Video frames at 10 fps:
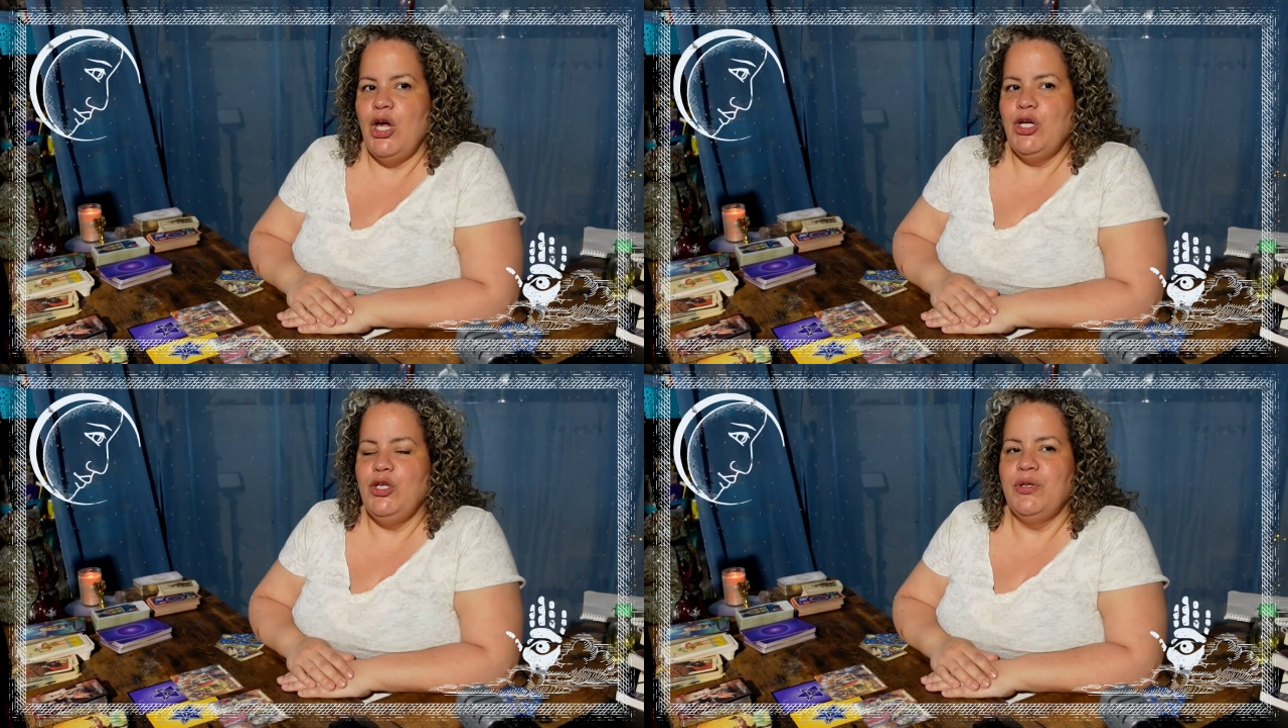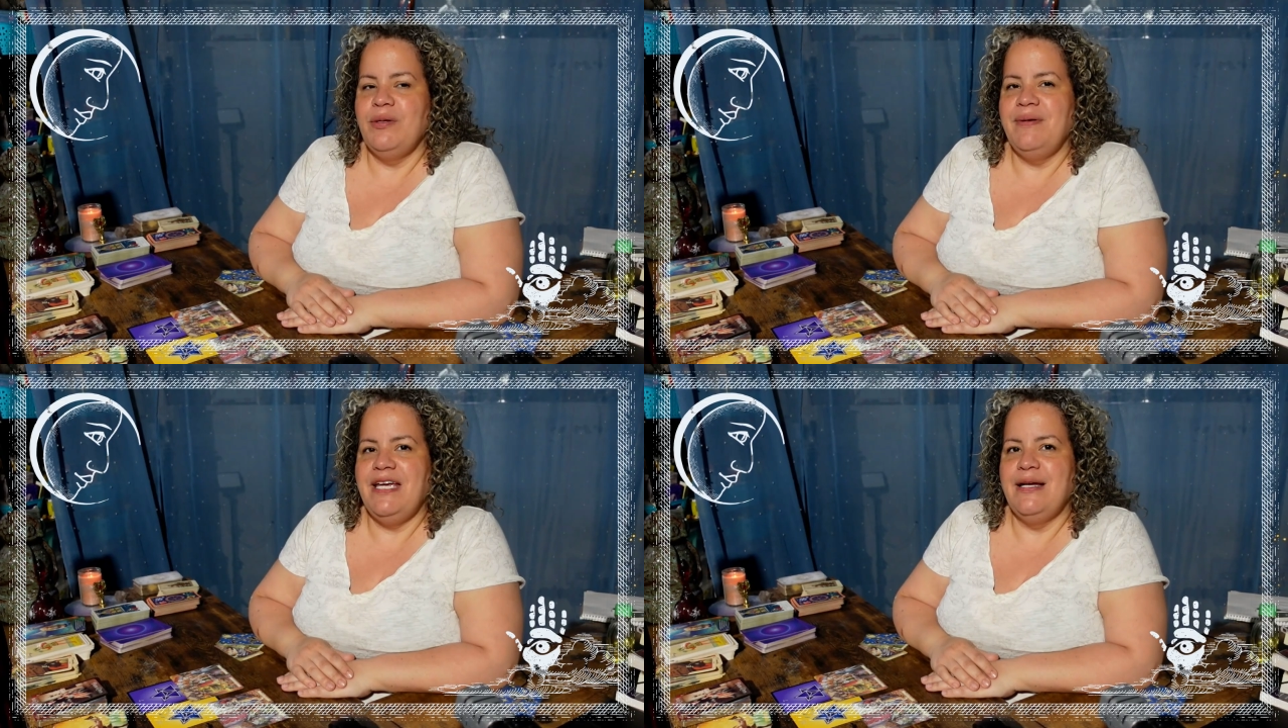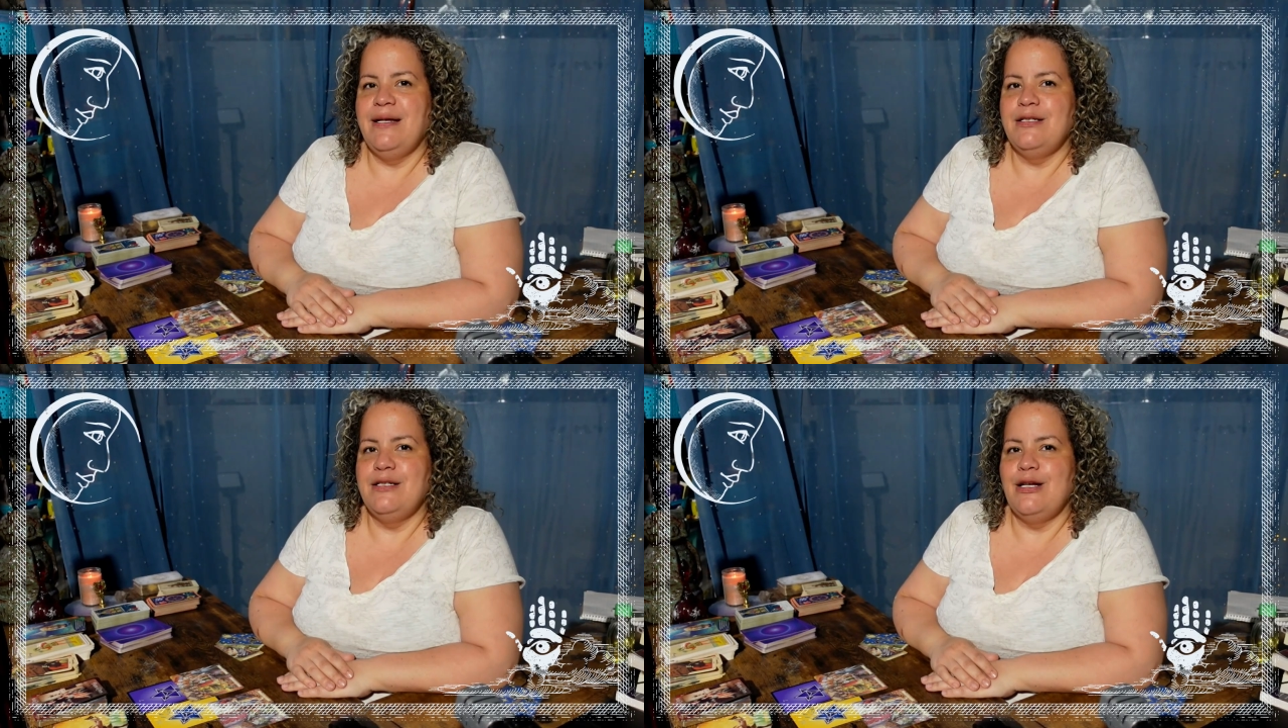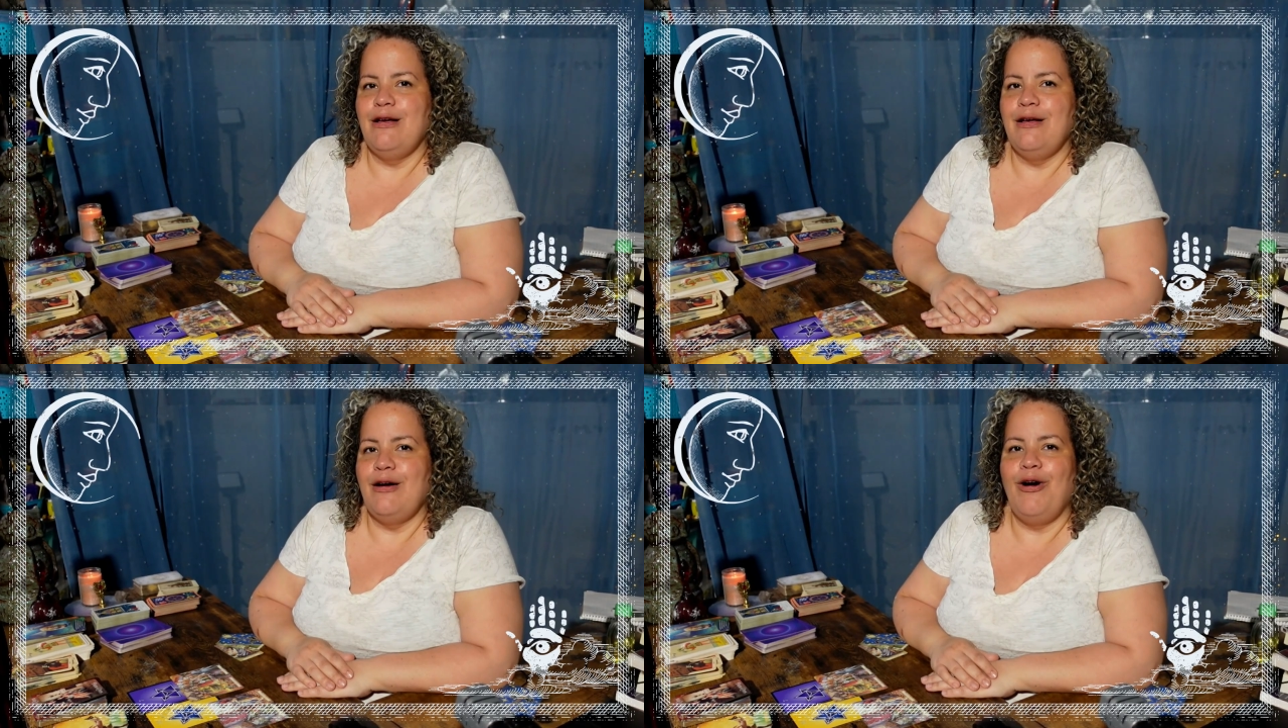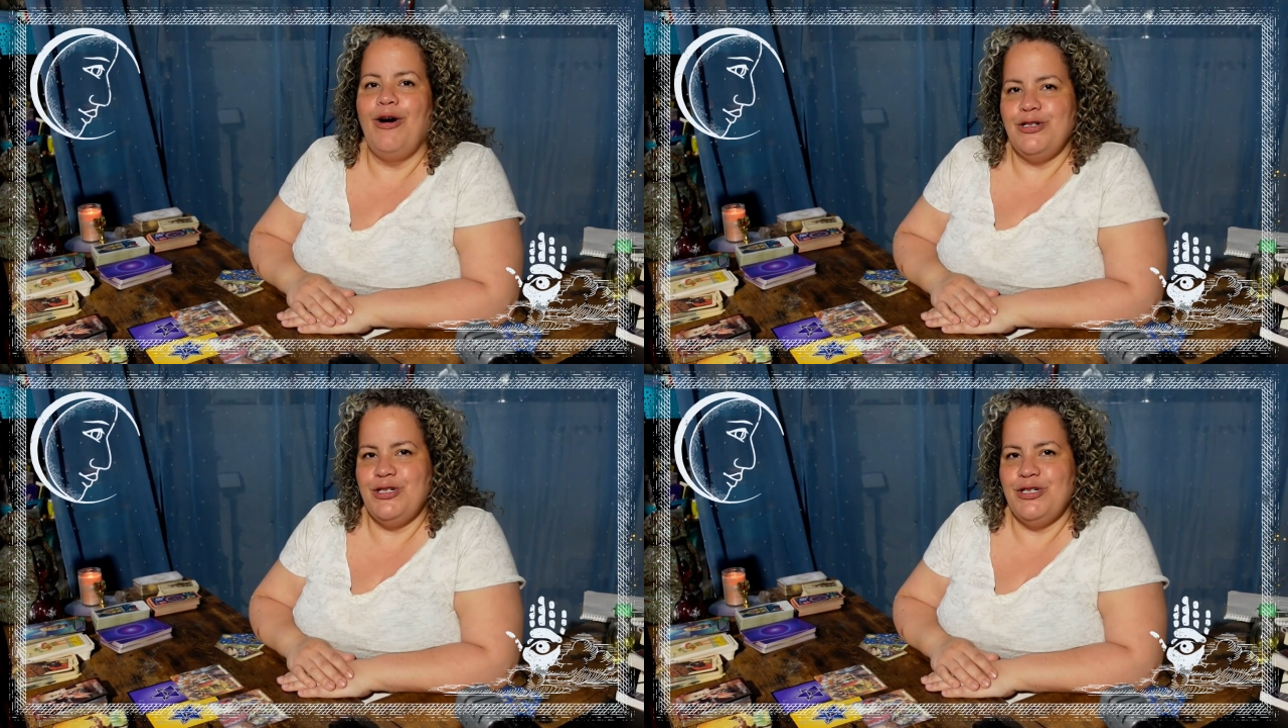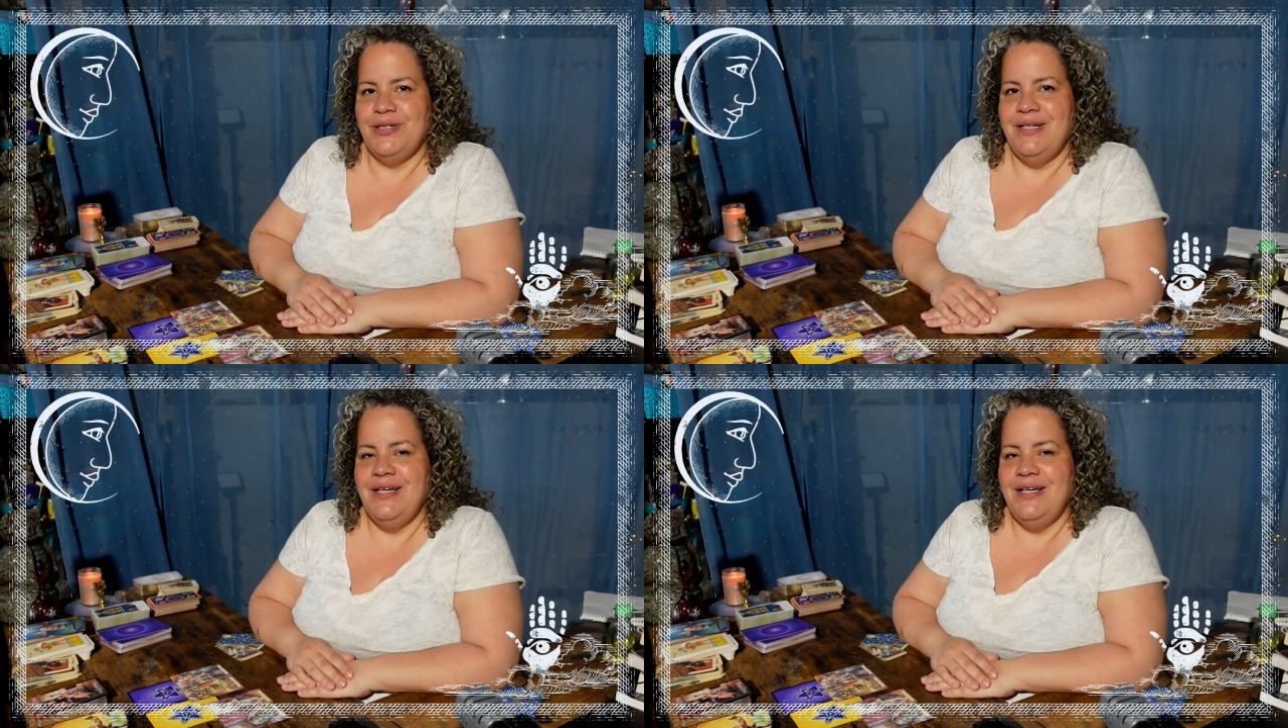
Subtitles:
you can be harsh.